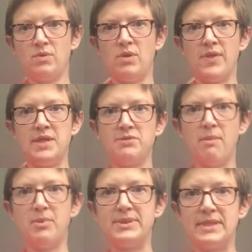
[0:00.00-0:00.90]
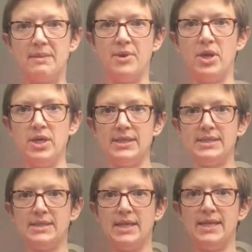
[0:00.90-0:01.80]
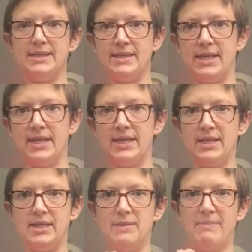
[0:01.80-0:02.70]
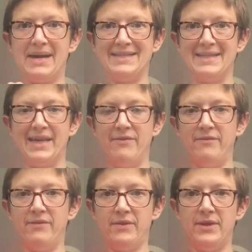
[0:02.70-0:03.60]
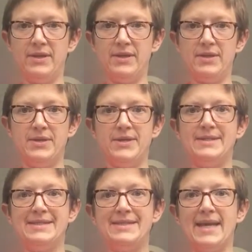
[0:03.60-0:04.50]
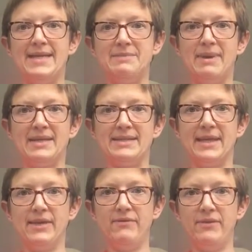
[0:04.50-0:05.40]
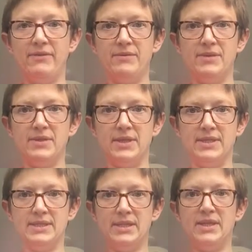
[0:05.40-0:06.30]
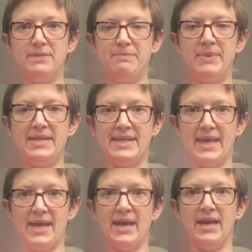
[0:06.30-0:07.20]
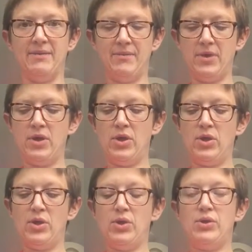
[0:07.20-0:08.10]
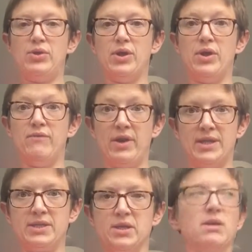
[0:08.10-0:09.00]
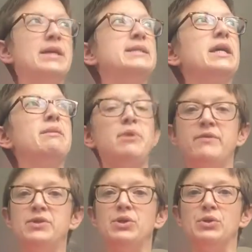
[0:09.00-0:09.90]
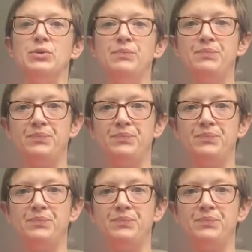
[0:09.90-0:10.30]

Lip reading: The thing to remember with slip knots is that the passive stays passive. So this piece here, the vertical, isn't going to move at all.